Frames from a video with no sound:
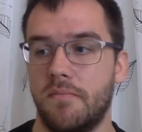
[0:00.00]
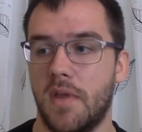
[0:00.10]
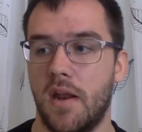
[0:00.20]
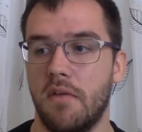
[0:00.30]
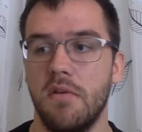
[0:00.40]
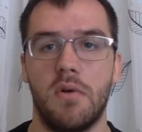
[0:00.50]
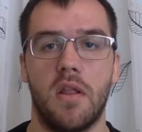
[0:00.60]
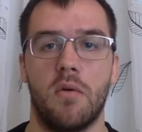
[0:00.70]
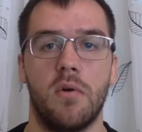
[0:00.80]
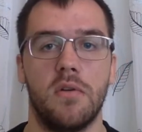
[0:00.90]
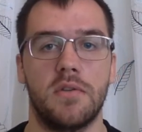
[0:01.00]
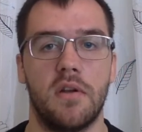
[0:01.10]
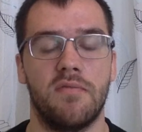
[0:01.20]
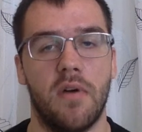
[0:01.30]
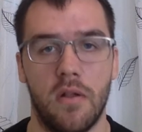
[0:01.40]
everyone in the world is
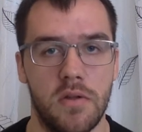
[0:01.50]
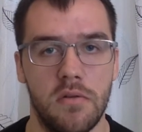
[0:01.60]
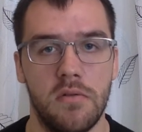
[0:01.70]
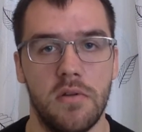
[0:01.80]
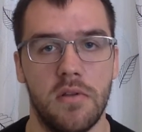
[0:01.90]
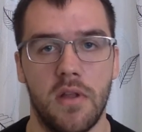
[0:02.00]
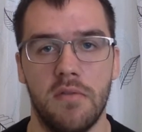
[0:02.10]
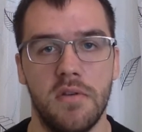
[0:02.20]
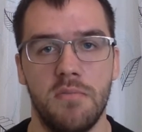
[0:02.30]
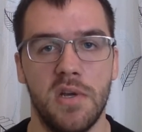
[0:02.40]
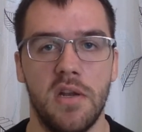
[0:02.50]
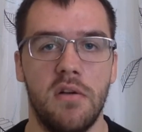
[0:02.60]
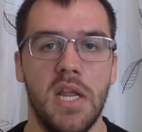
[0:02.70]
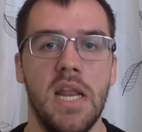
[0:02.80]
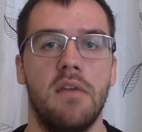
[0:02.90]
going to follow you and love you, but you
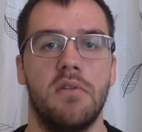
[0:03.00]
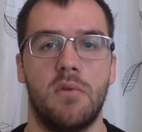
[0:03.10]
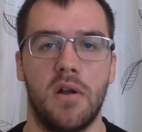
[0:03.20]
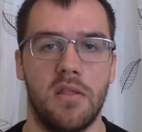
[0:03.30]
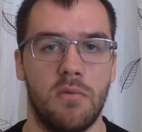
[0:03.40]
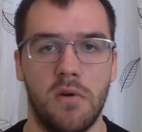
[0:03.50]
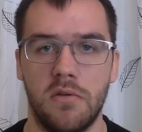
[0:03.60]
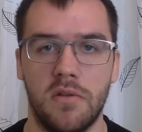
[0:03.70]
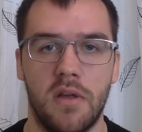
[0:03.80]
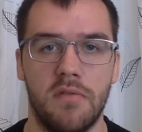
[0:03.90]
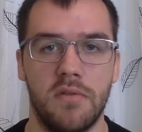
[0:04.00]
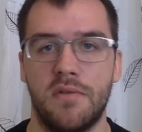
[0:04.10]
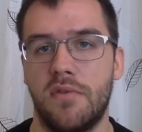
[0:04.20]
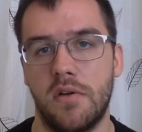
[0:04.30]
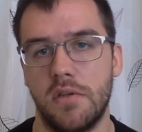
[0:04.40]
don't need everyone in the world to love you
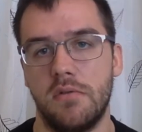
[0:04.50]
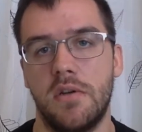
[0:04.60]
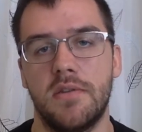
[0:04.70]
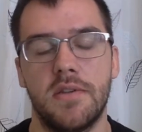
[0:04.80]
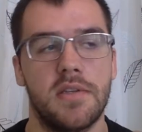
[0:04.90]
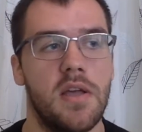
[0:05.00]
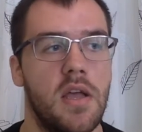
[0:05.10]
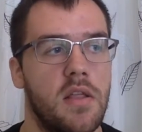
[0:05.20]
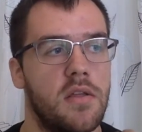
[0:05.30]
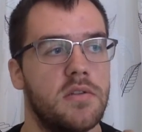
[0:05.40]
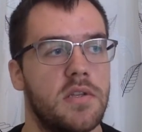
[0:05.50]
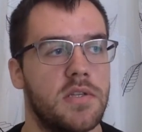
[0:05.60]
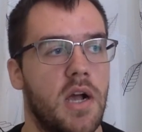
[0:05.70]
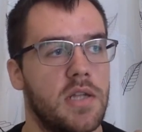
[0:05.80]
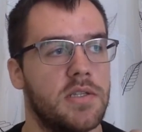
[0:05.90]
and follow you. There's
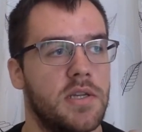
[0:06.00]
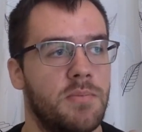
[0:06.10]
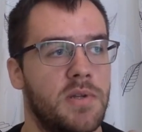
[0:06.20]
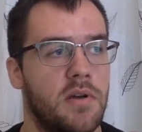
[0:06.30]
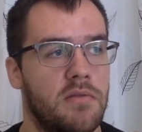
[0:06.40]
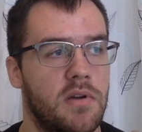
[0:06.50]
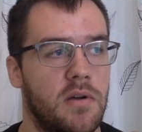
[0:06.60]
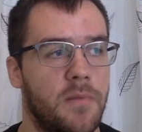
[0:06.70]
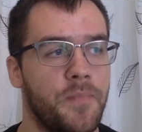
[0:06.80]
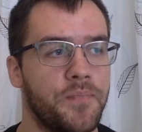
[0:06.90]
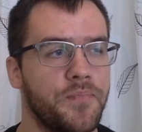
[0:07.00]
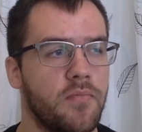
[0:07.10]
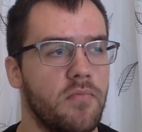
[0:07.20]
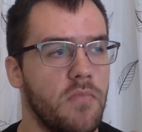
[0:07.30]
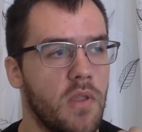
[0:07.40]
this concept of,
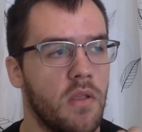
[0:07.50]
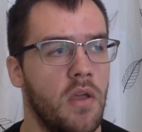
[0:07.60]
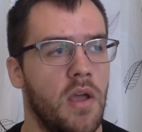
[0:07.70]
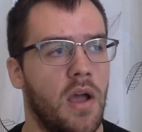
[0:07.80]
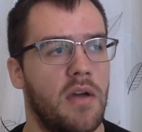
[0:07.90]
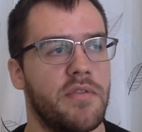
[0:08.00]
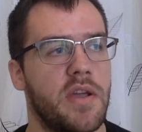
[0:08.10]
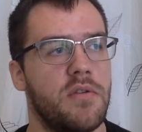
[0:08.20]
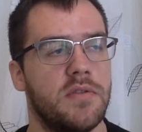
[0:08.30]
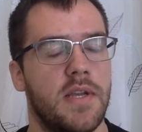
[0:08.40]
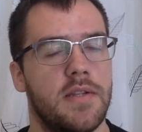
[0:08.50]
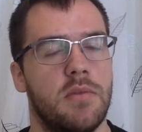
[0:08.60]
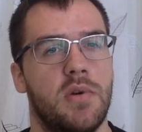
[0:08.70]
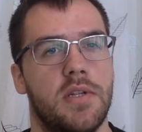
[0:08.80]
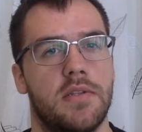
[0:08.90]
I forget who said
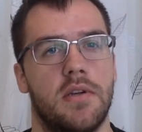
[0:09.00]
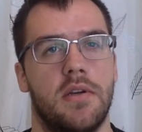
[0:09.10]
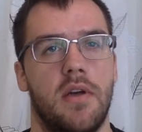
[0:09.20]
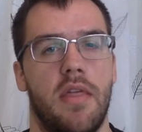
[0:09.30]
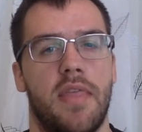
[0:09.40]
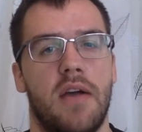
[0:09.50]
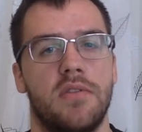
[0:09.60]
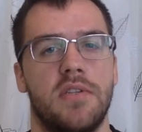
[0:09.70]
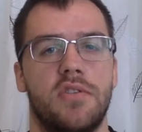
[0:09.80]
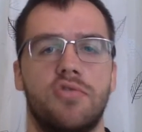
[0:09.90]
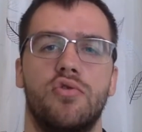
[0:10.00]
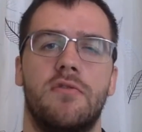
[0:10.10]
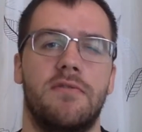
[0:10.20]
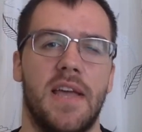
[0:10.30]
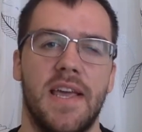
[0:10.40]
it, but it's 1,000
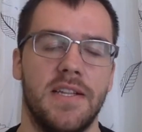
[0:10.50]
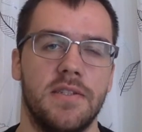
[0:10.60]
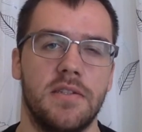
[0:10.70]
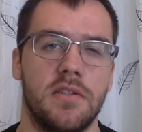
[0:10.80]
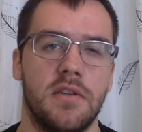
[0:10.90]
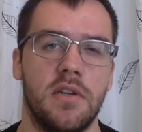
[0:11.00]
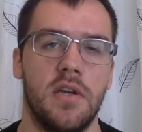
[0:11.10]
true fans.